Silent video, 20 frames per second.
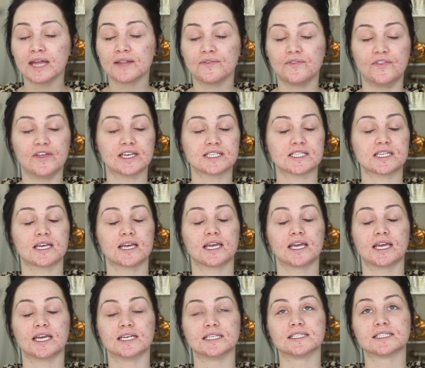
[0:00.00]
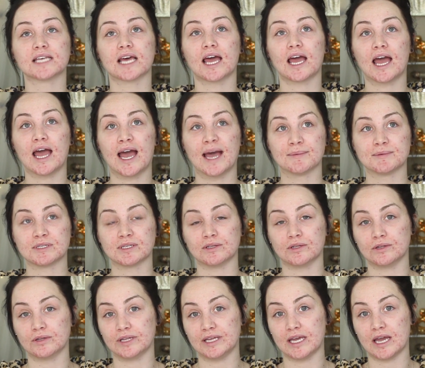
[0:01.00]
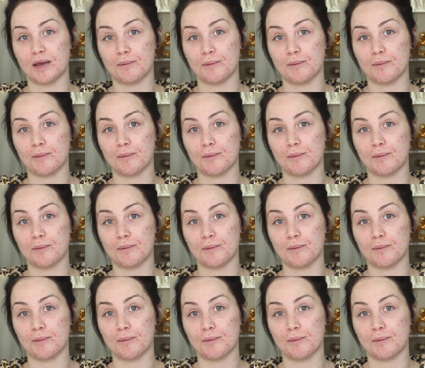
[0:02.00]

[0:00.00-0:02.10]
this is absolutely